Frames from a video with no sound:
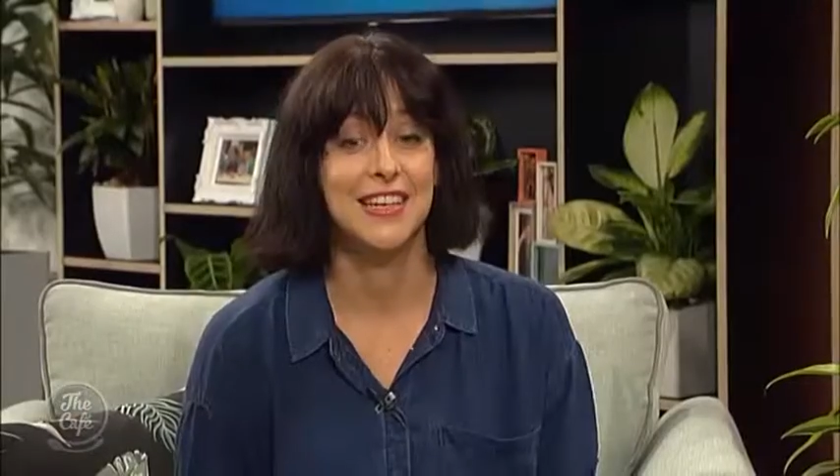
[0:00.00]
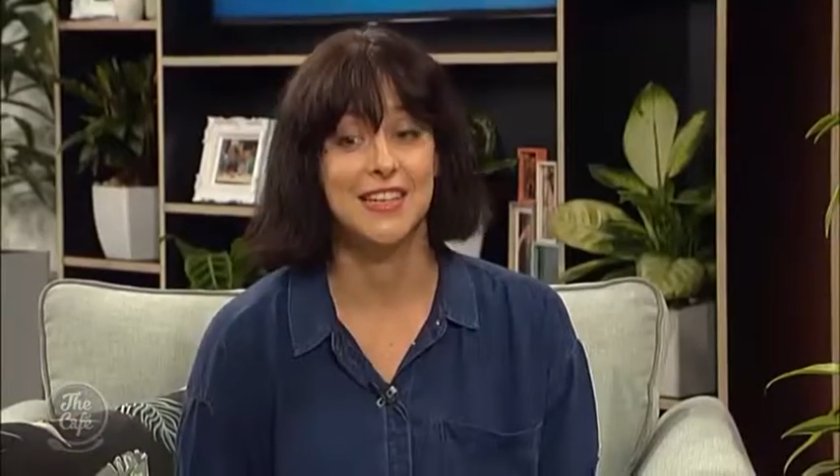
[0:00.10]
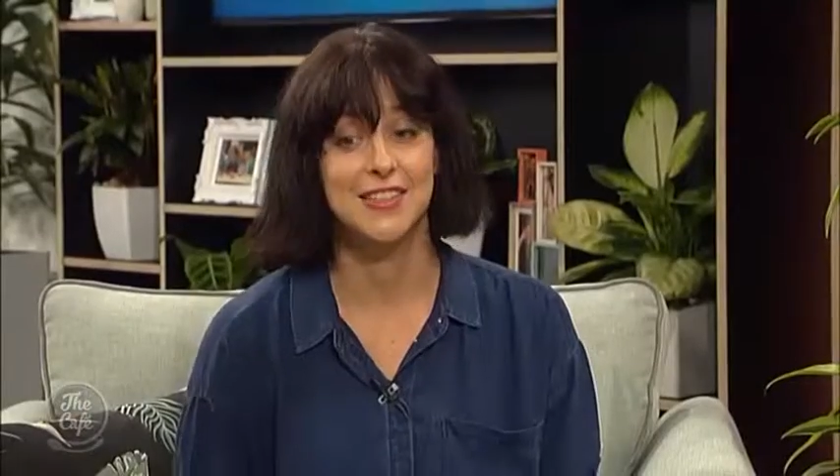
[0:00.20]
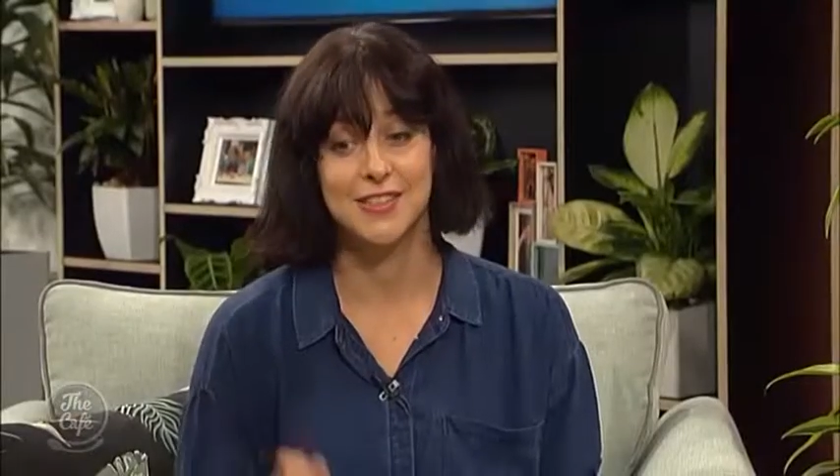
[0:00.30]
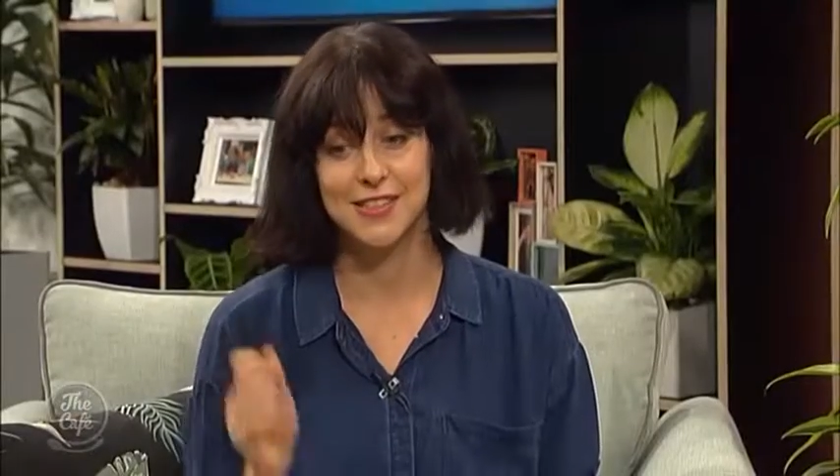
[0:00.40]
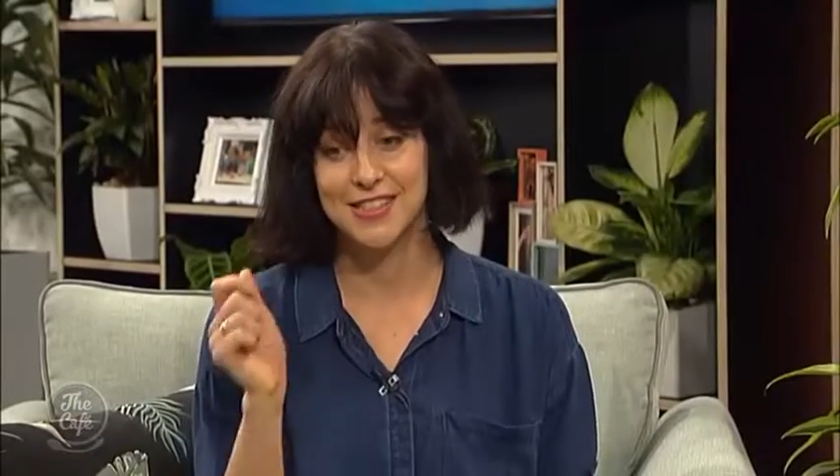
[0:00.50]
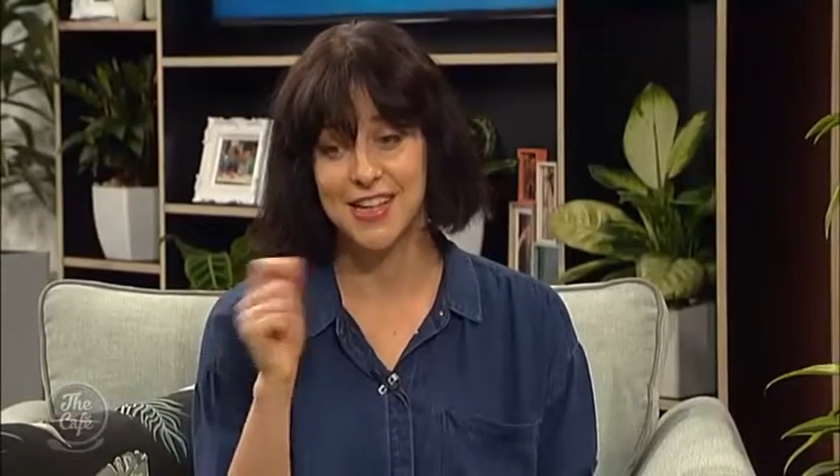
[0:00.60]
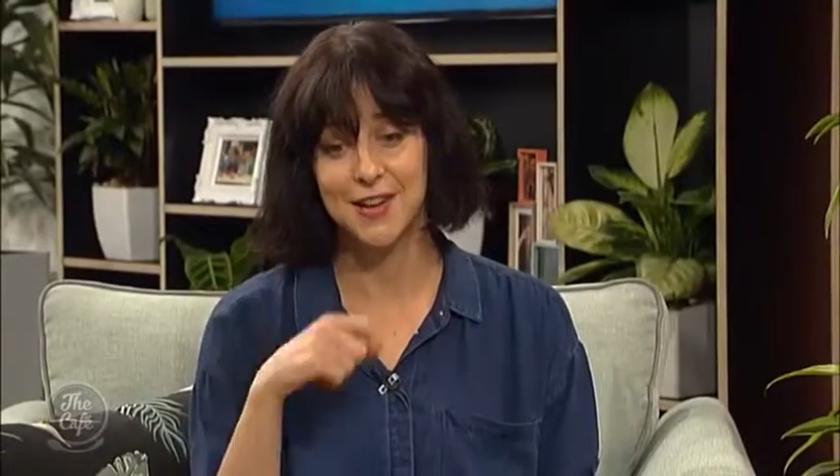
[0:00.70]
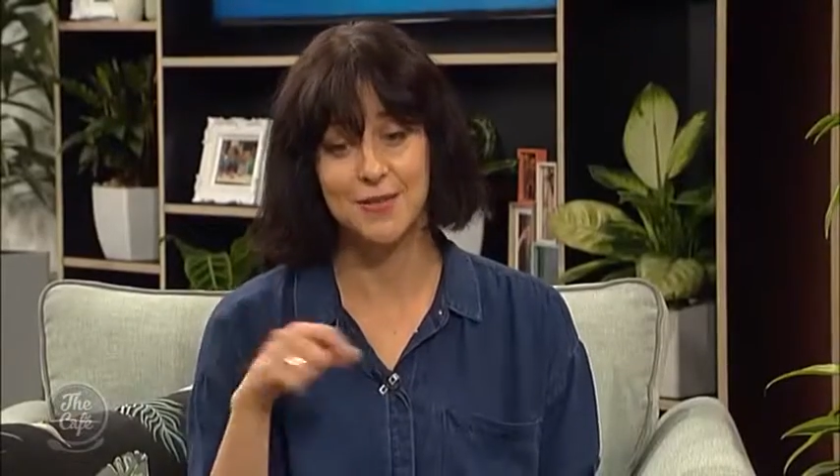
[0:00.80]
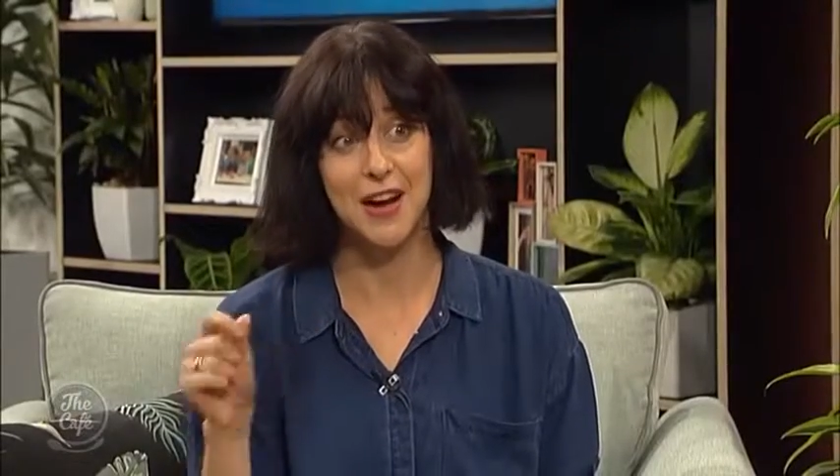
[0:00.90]
Hey, I just
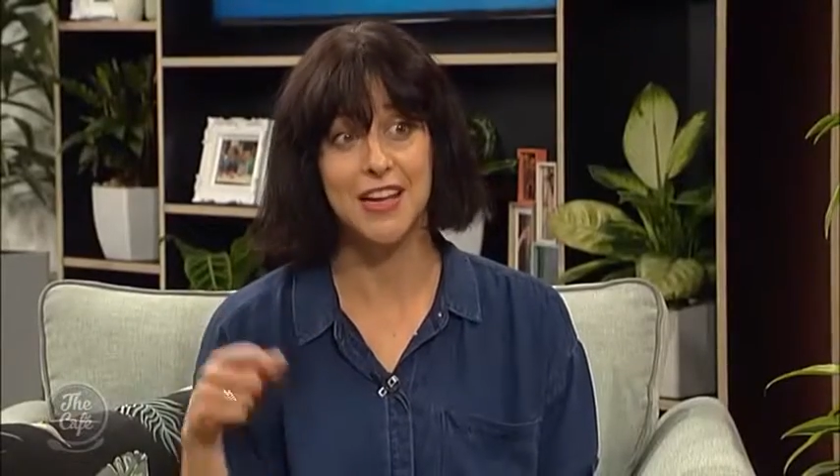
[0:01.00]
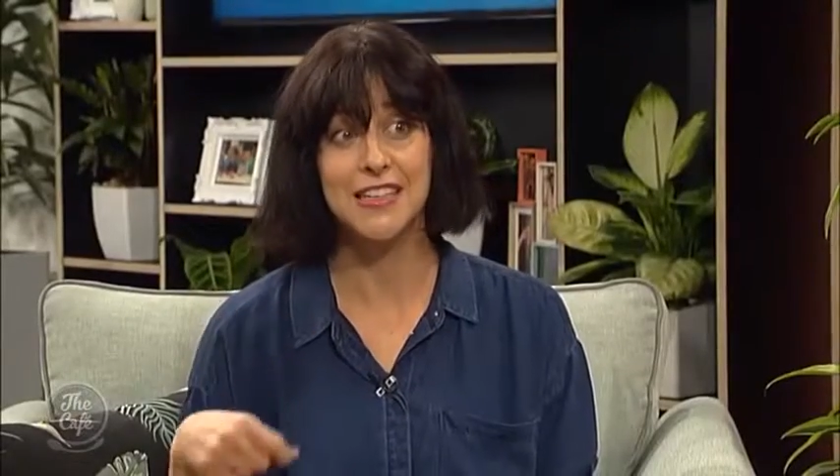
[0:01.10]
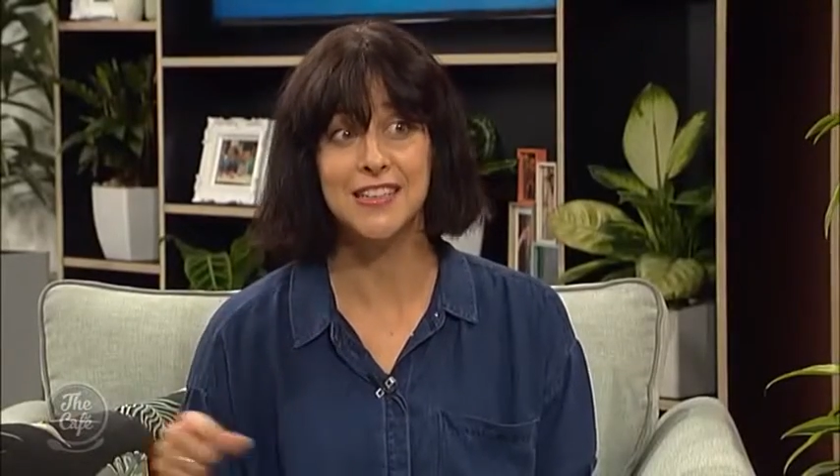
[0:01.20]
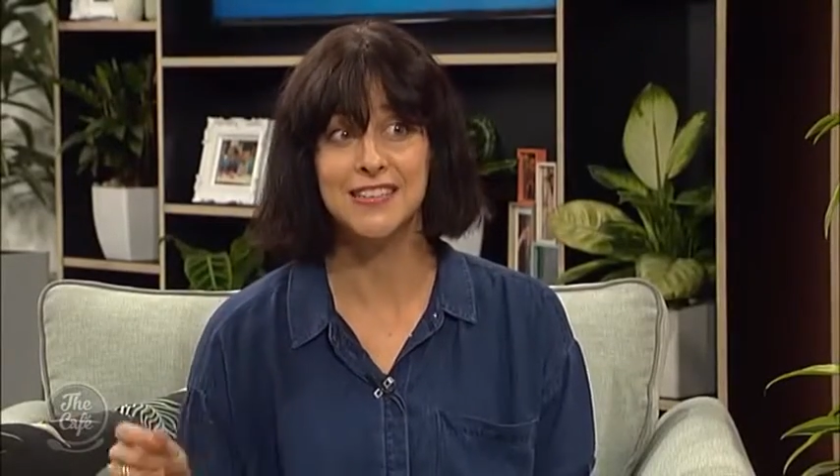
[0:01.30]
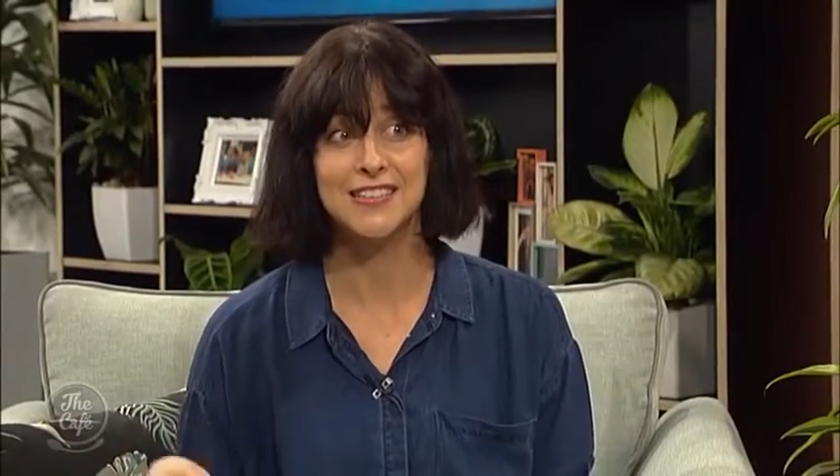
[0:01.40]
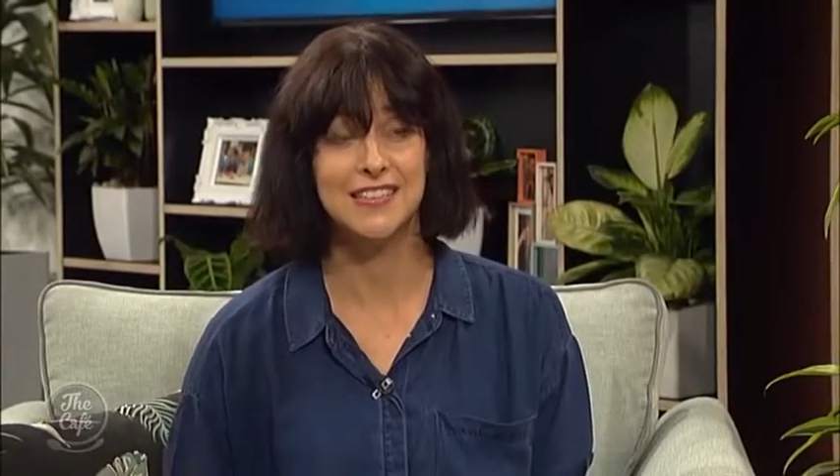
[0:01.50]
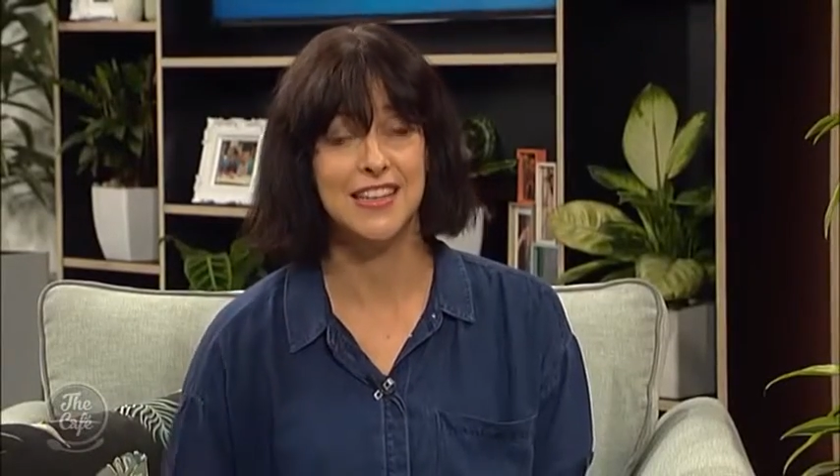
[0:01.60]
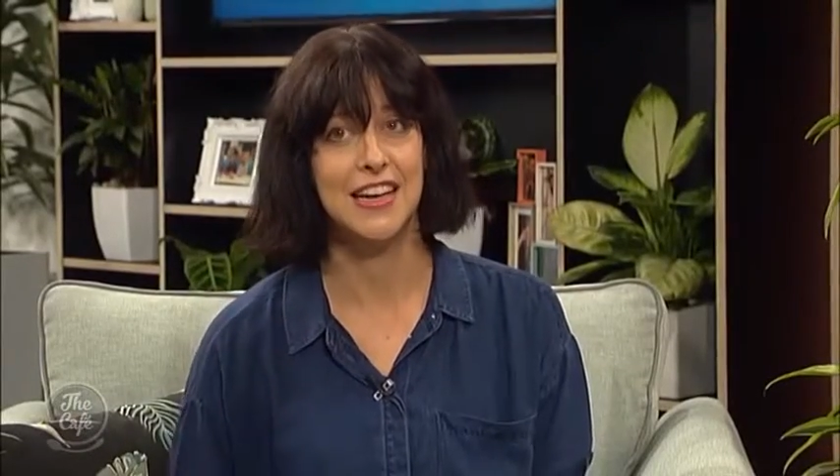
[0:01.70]
started writing. Yeah.